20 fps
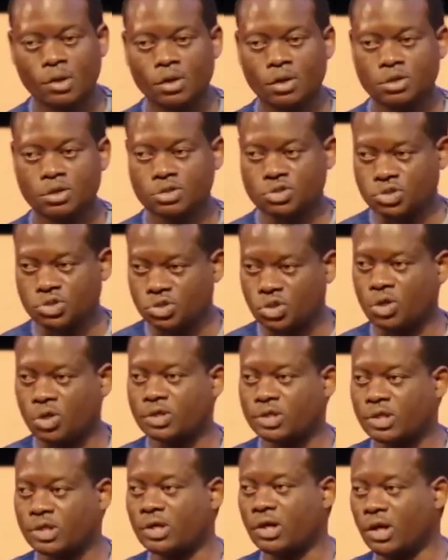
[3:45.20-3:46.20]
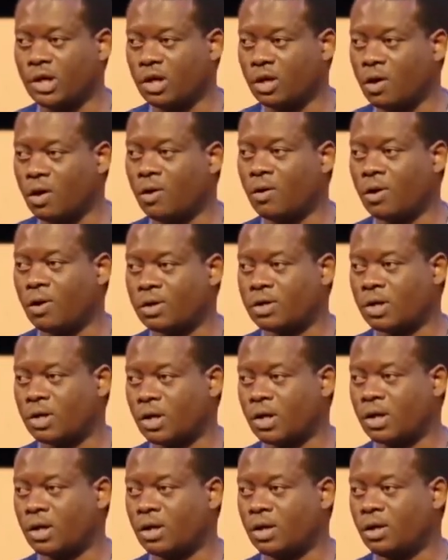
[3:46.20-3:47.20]
study along
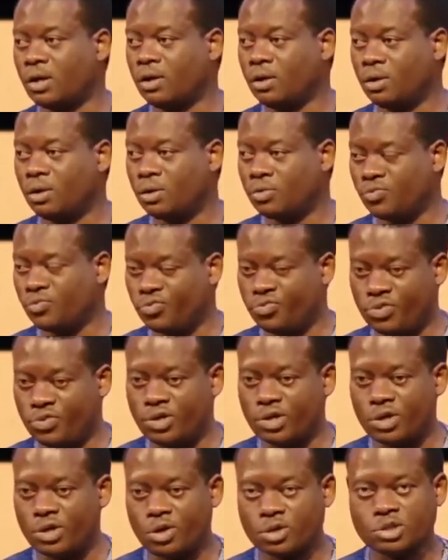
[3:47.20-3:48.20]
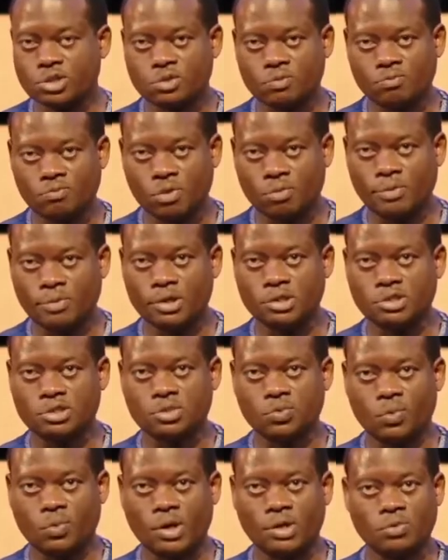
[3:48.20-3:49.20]
the various
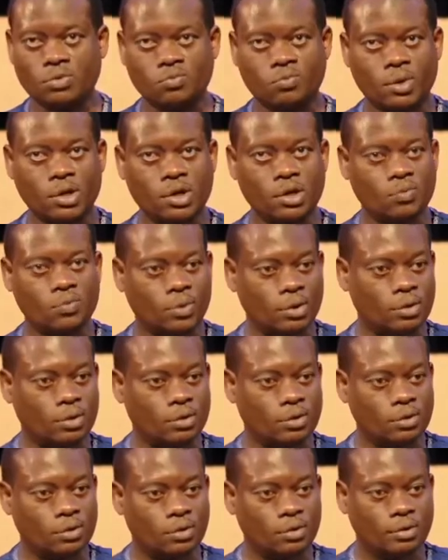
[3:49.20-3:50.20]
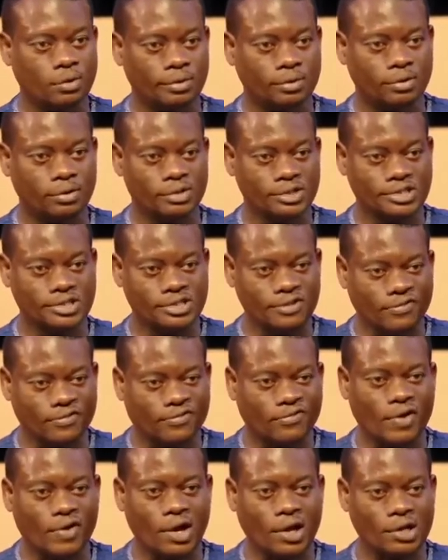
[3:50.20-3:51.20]
moments when we will
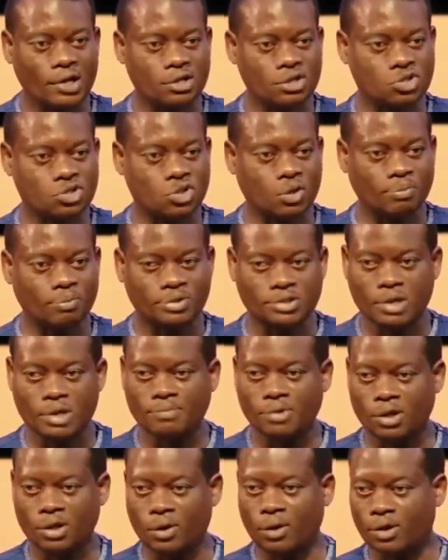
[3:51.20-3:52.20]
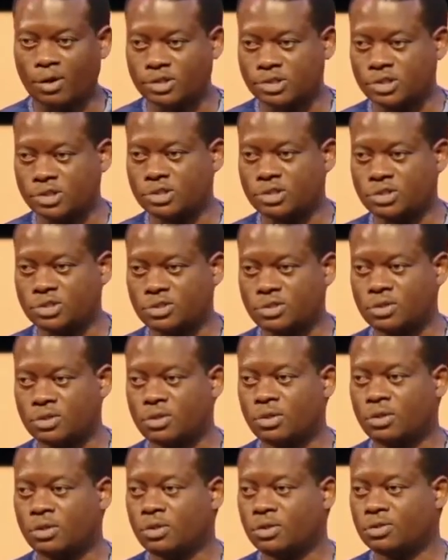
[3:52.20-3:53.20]
define some terminologies
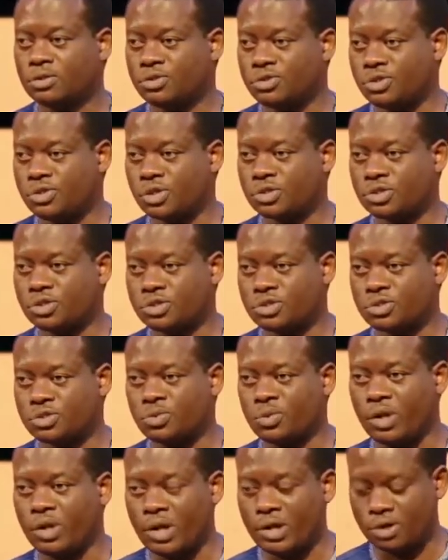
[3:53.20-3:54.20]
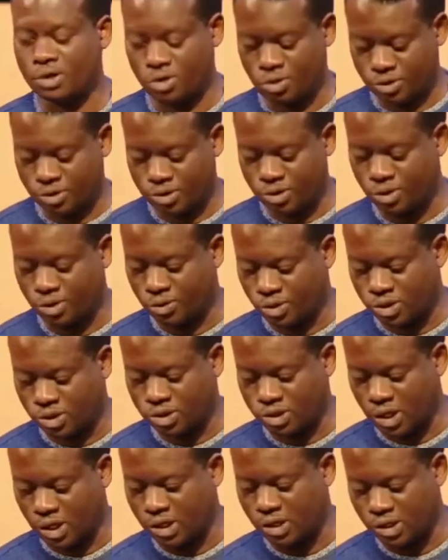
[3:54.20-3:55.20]
just to lend us the
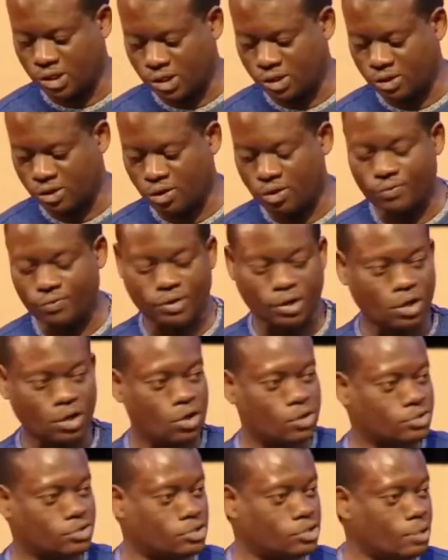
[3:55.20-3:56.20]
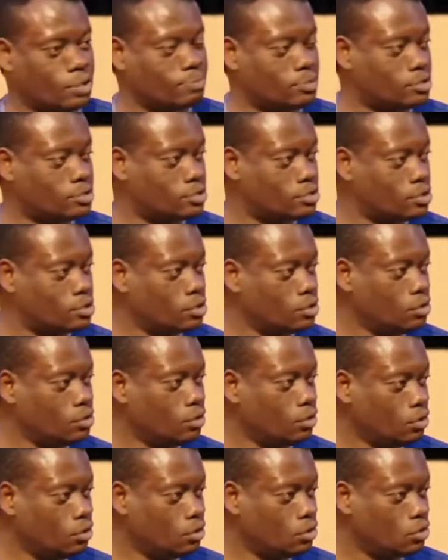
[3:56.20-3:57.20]
understanding of the concepts
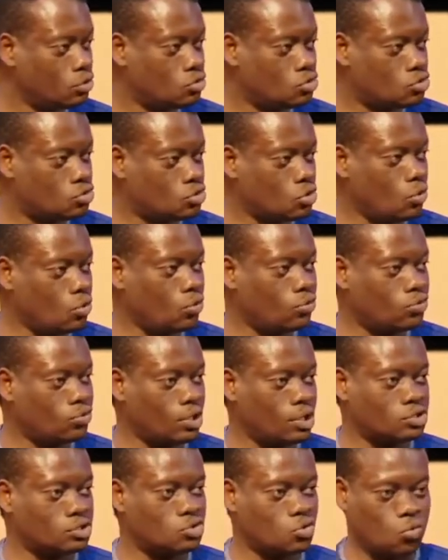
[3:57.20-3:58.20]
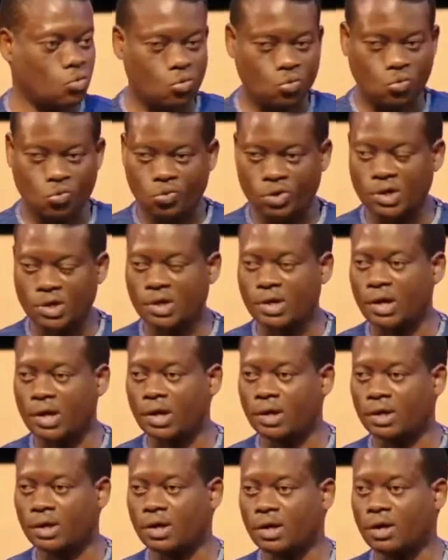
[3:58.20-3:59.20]
so that we
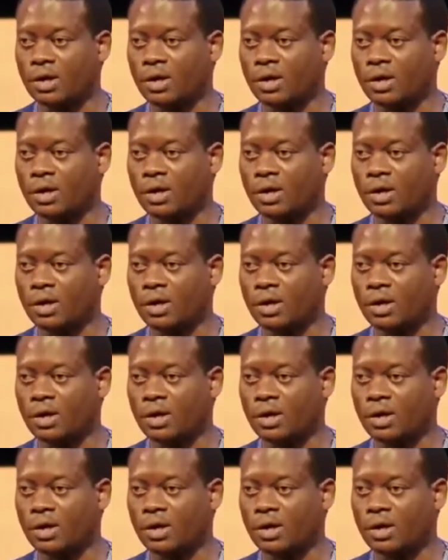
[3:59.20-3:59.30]
can